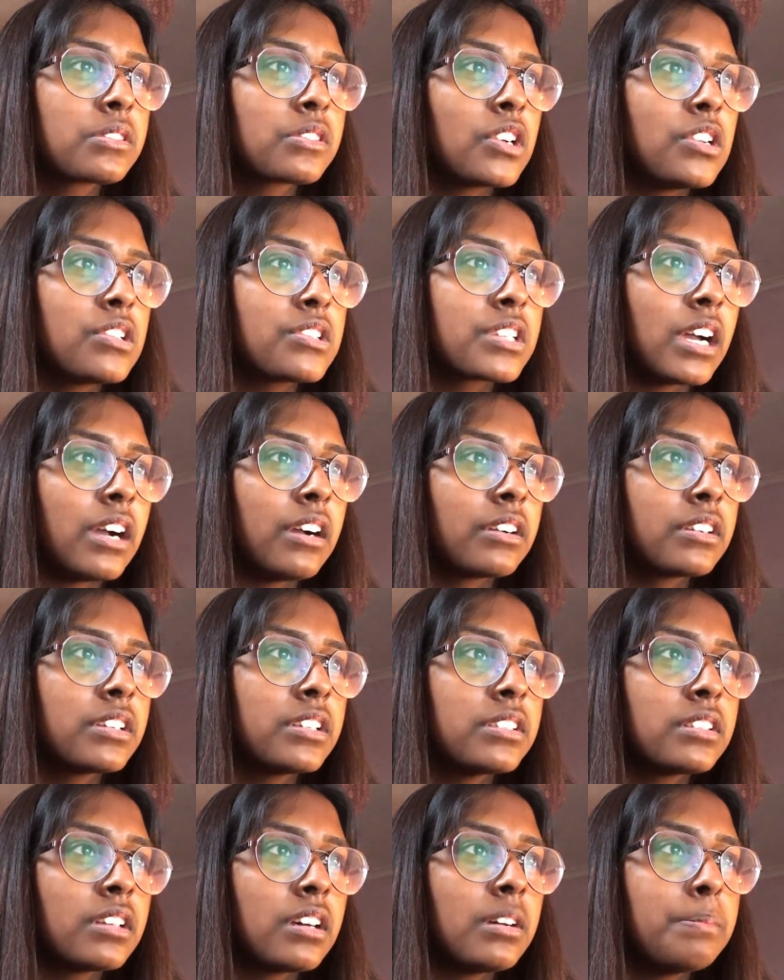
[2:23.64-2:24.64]
scroll down
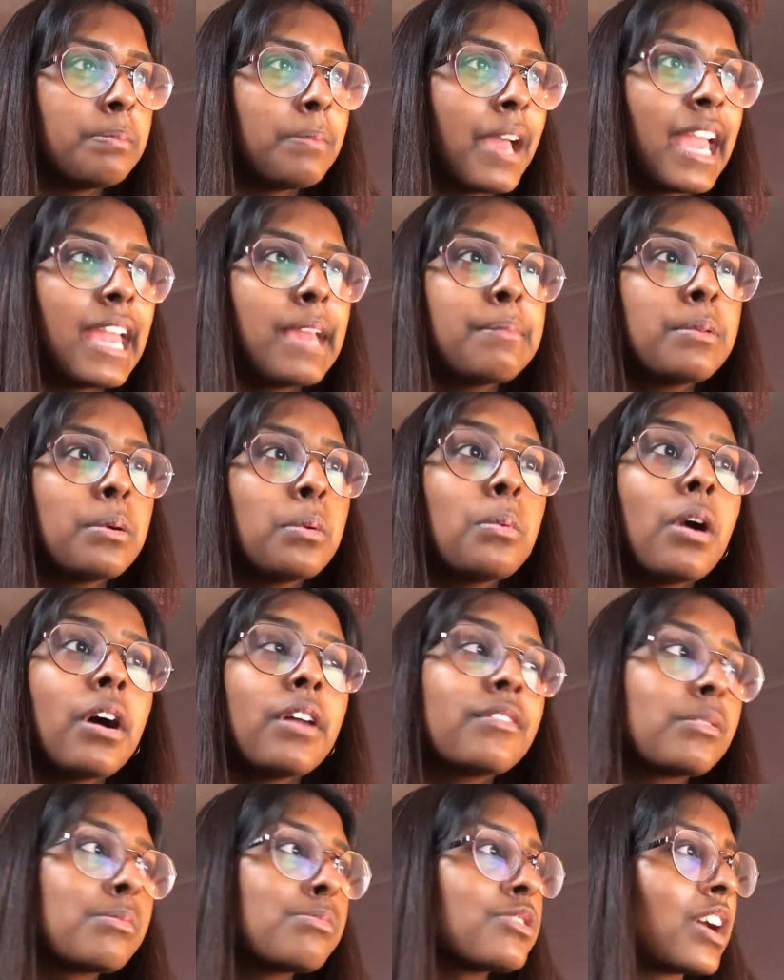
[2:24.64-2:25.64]
because our paper
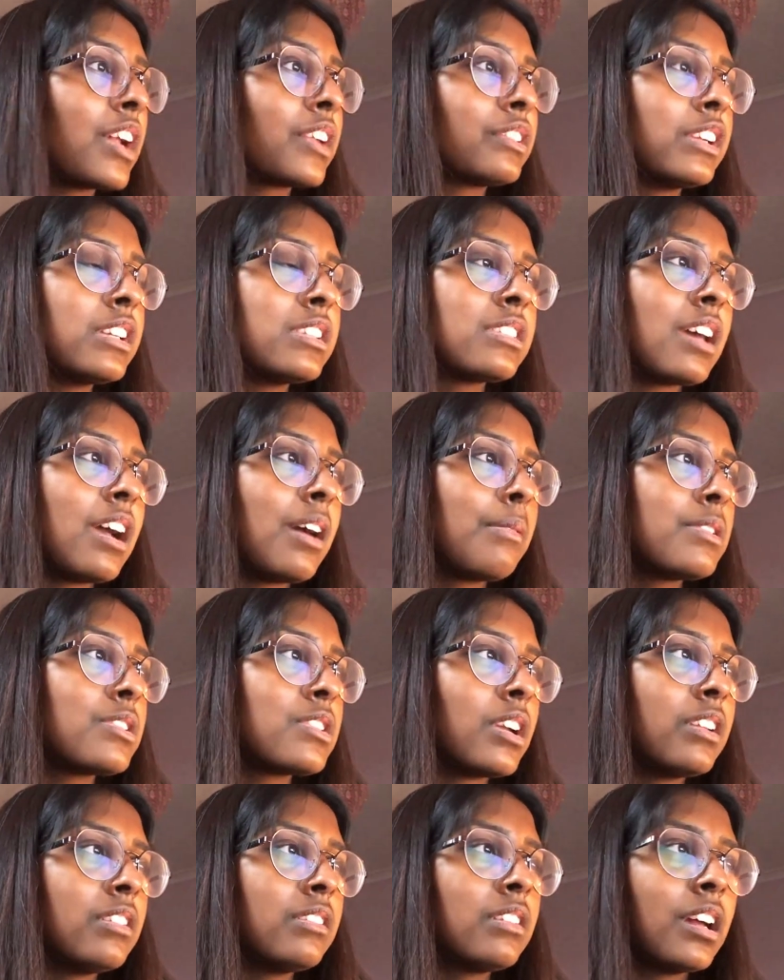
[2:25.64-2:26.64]
one from January is there,
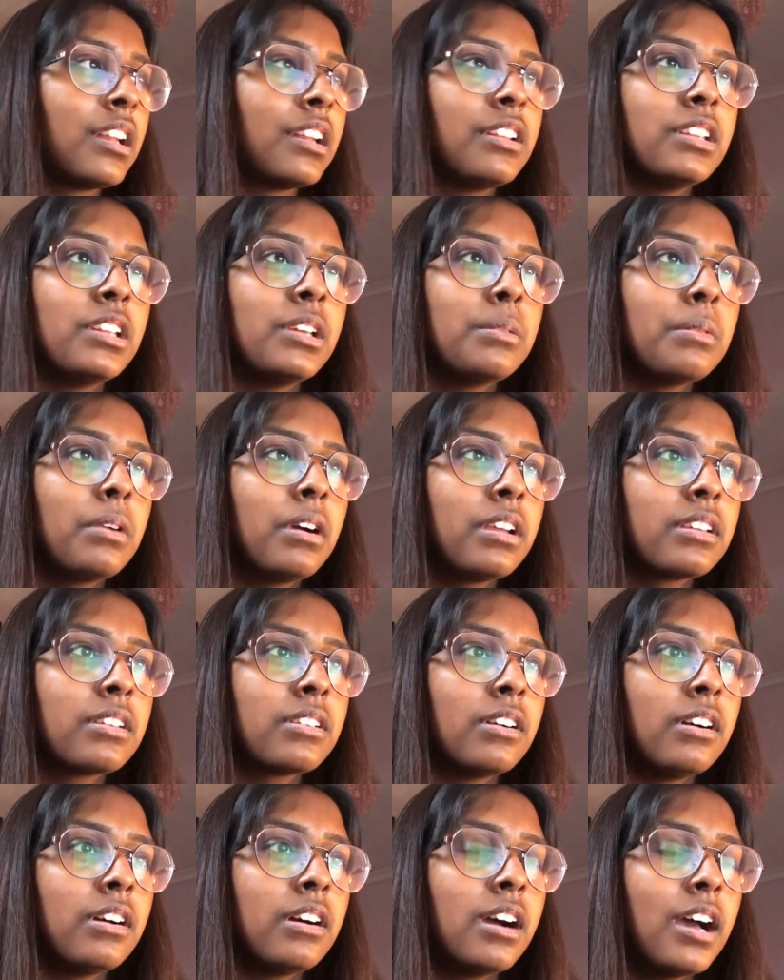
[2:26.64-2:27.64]
which I kind of knew what I
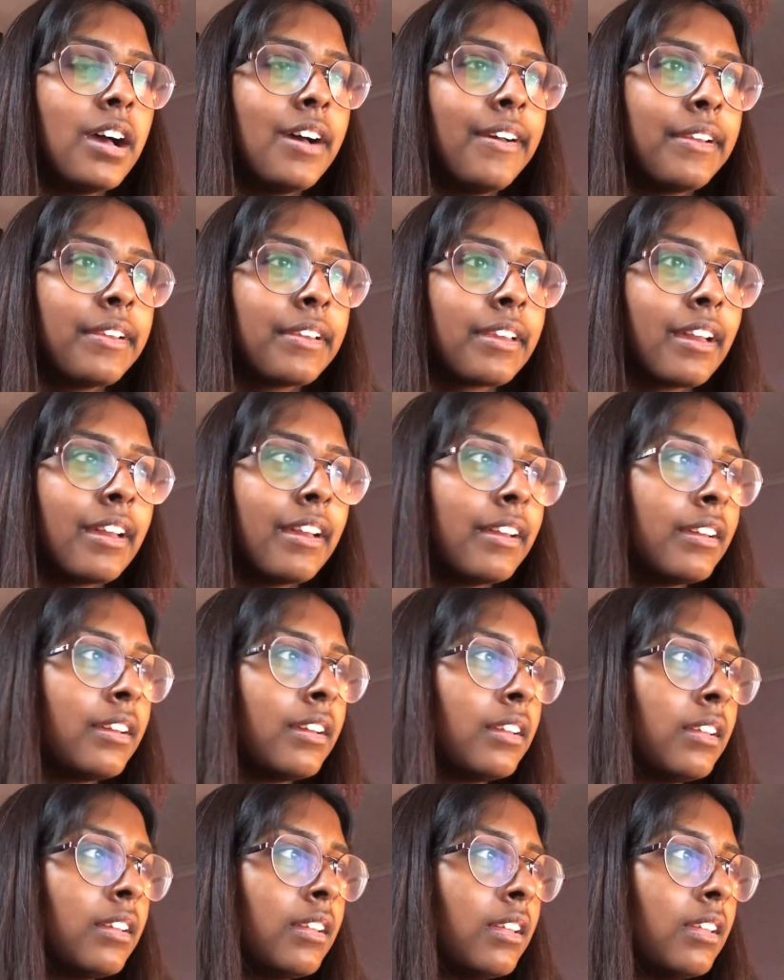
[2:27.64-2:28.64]
got. Okay,
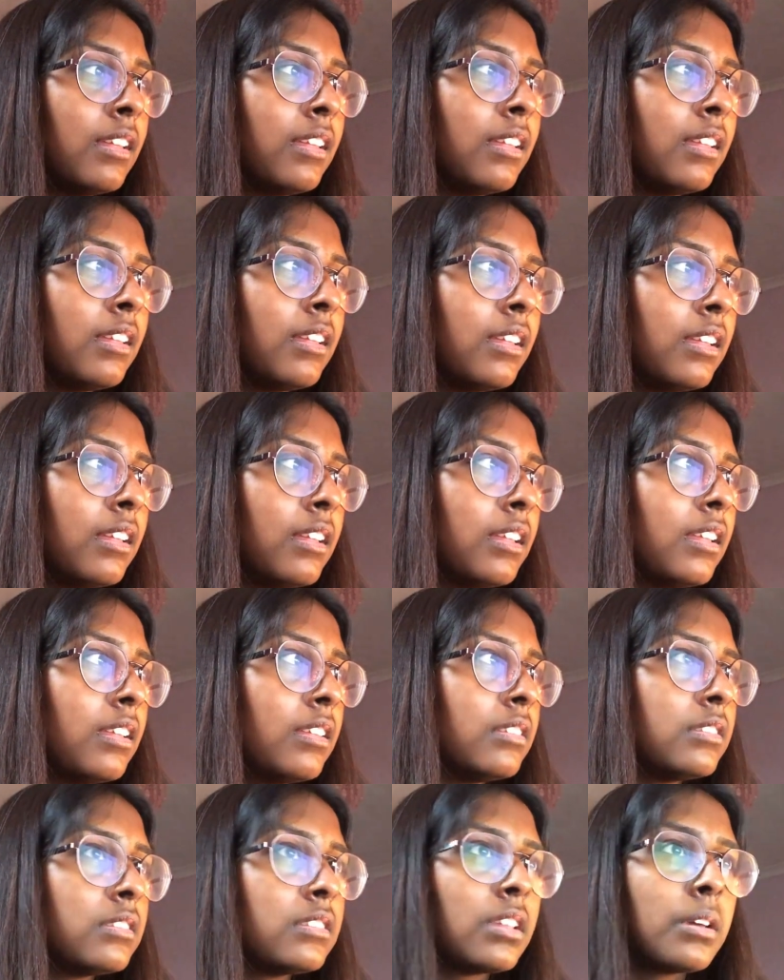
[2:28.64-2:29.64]

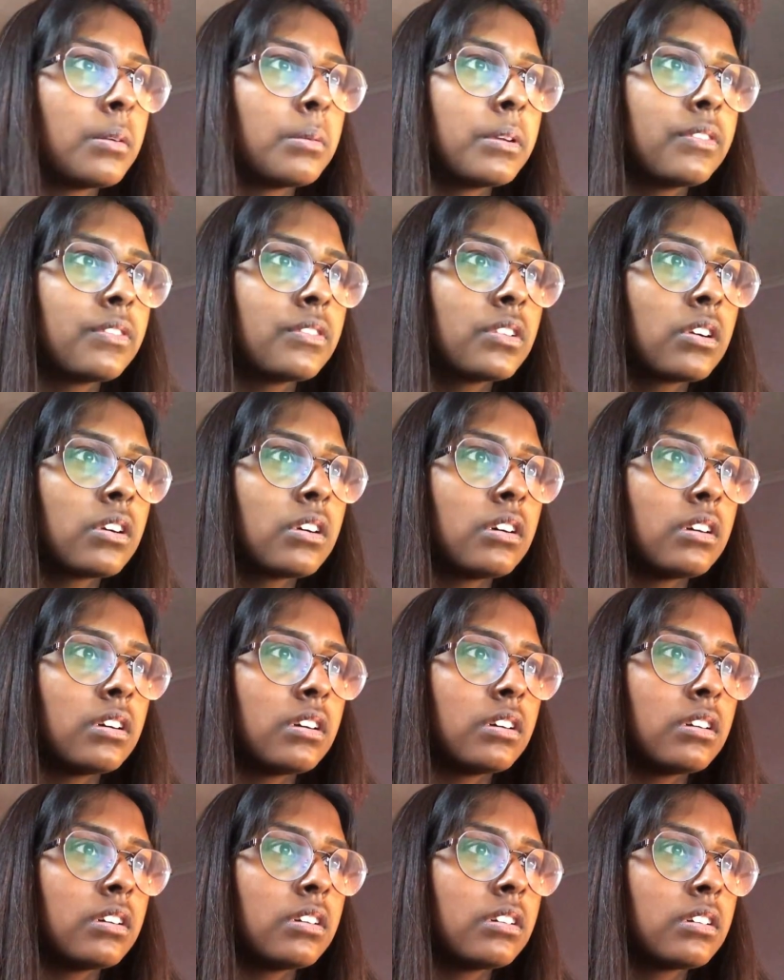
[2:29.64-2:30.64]
so we've
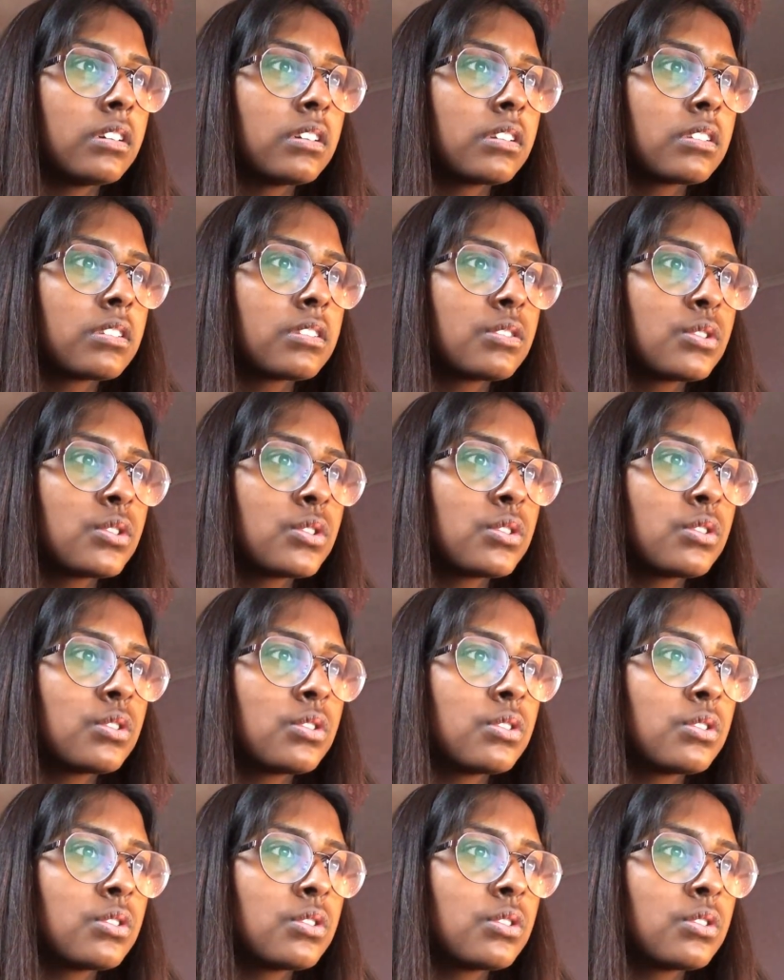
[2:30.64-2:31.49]
got,